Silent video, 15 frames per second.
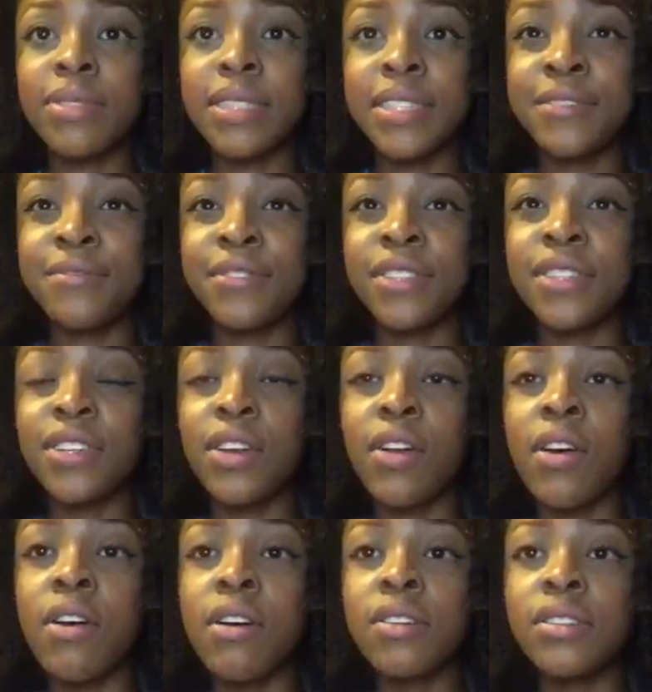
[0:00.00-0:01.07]
different
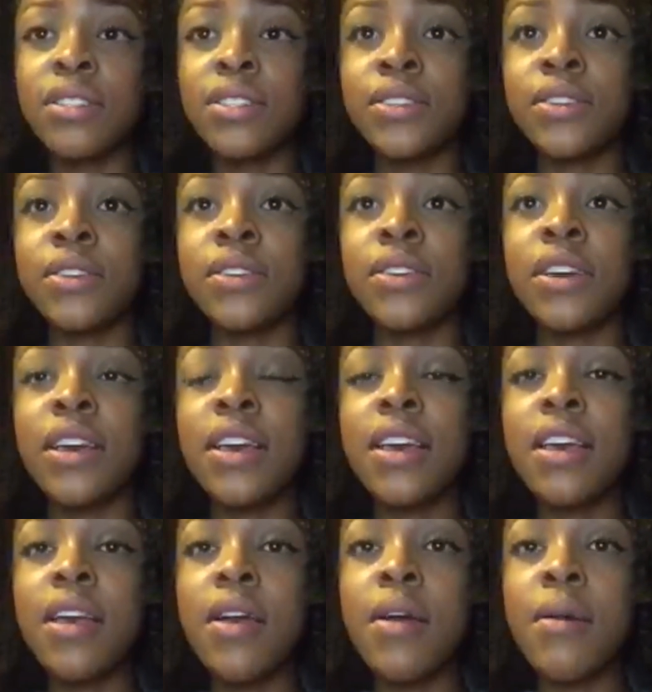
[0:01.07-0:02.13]
course, so
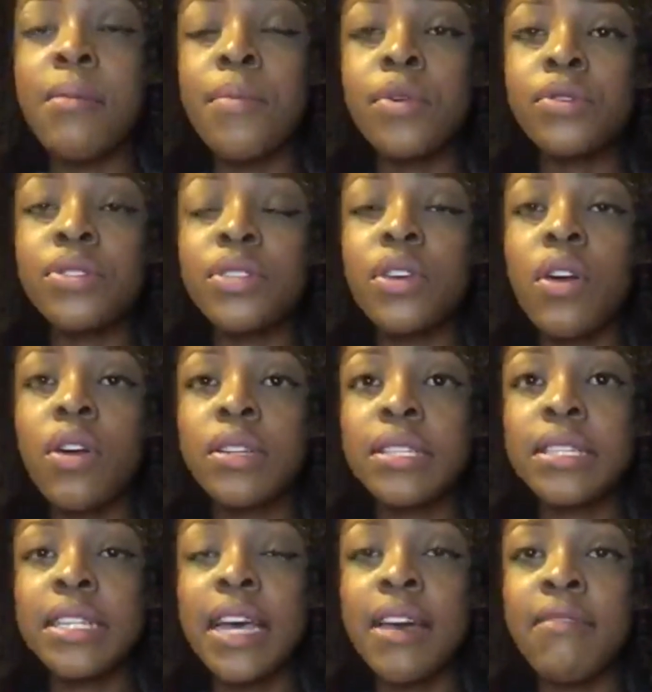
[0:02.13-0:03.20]
most
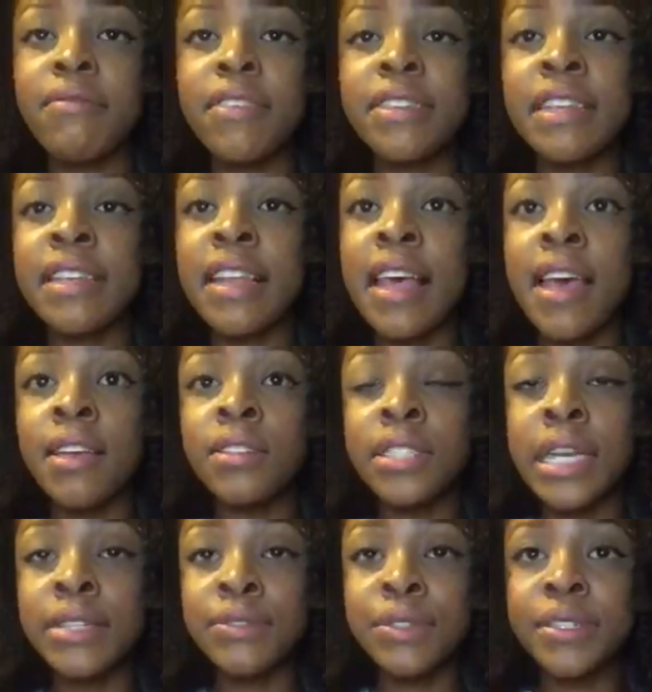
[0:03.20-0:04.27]
courses have the deadline
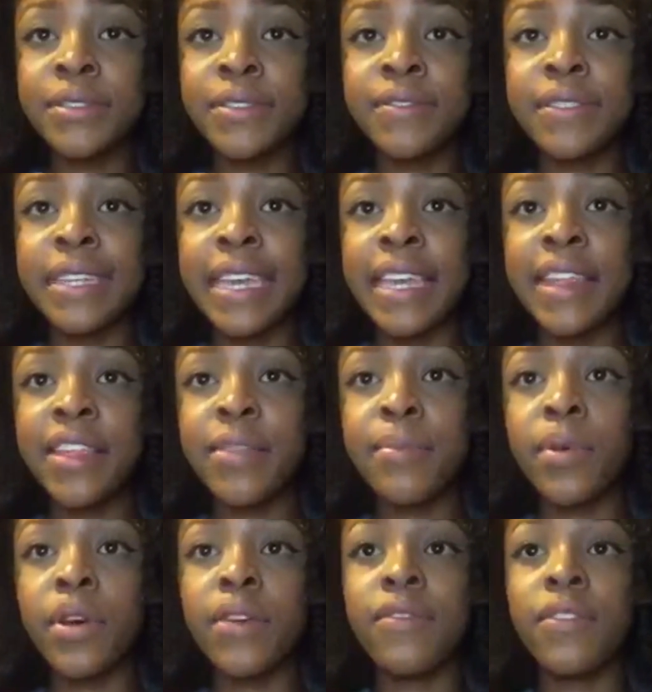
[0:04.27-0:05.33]
January 15th,
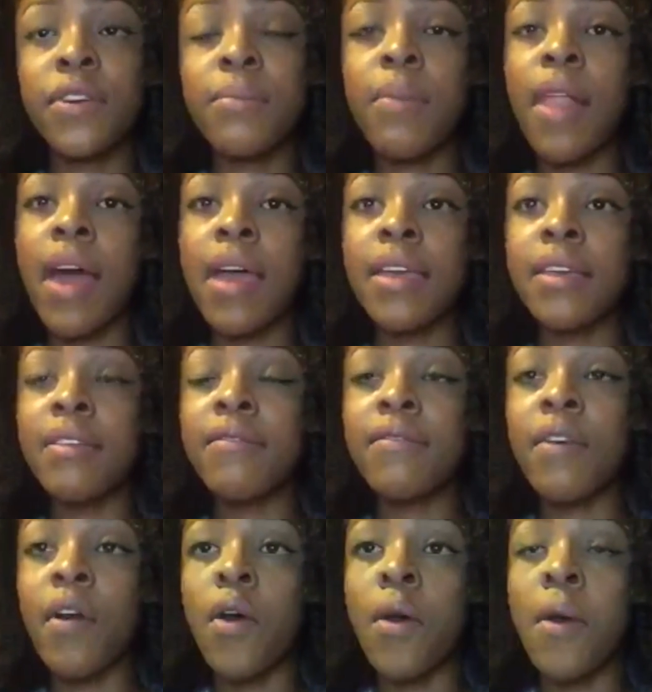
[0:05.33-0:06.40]
but if you're applying
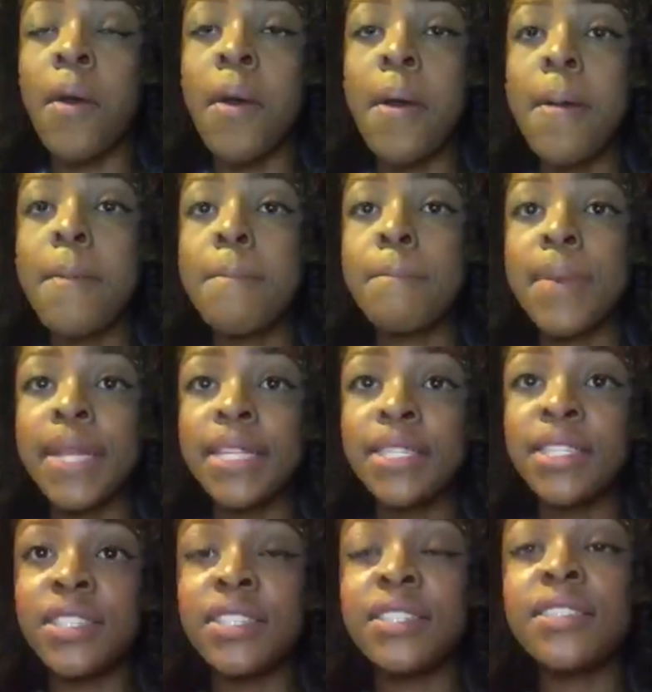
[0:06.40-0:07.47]
for
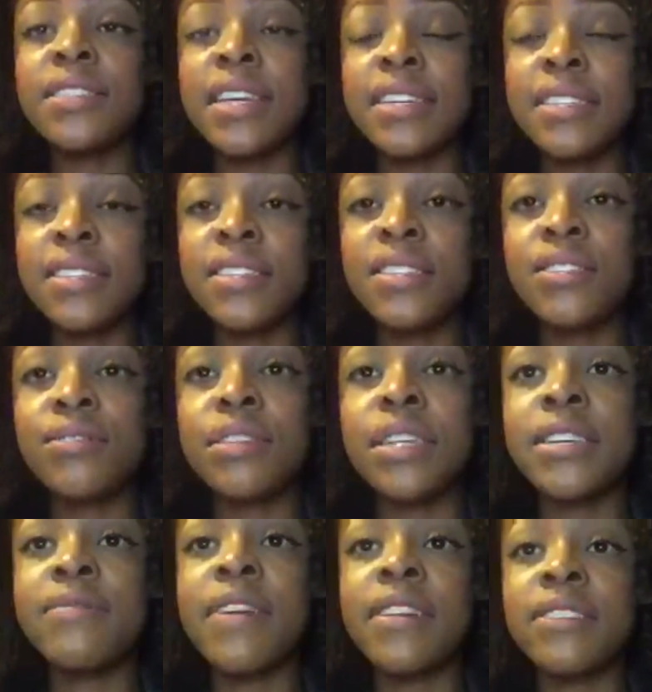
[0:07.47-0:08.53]
medicine,
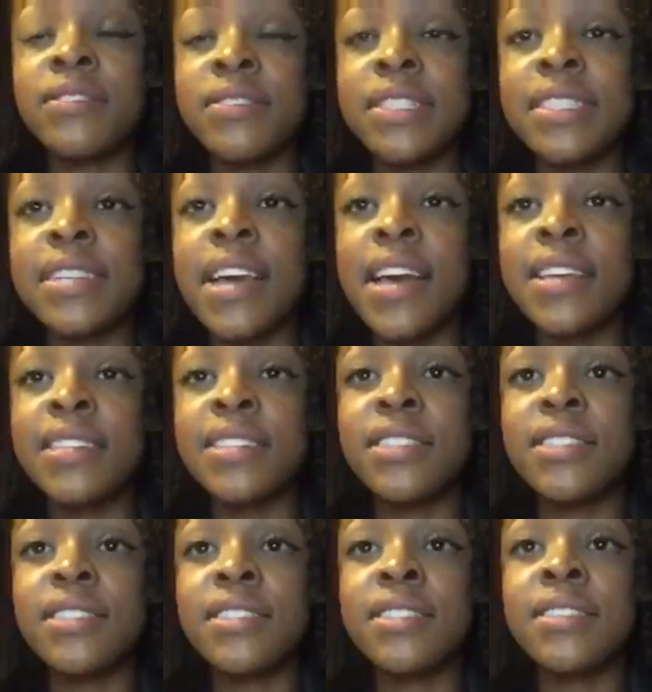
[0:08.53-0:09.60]
dentistry, veterinary
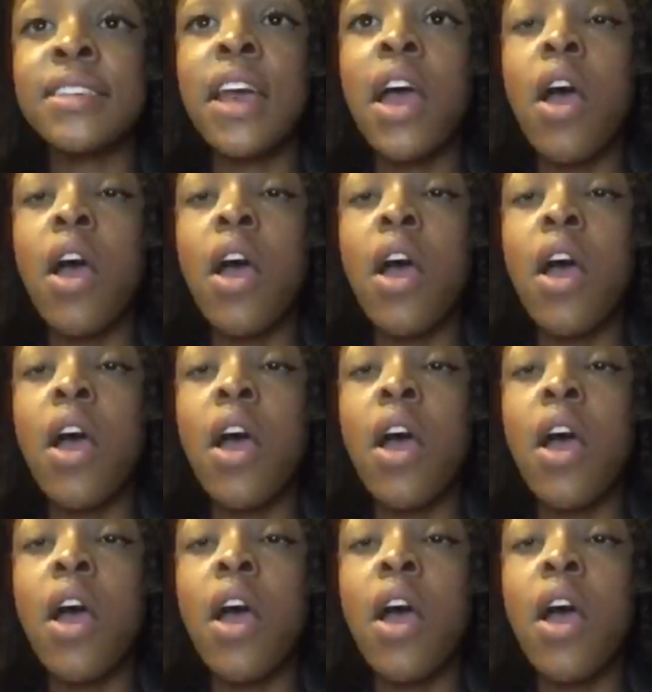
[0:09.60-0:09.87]
sciences,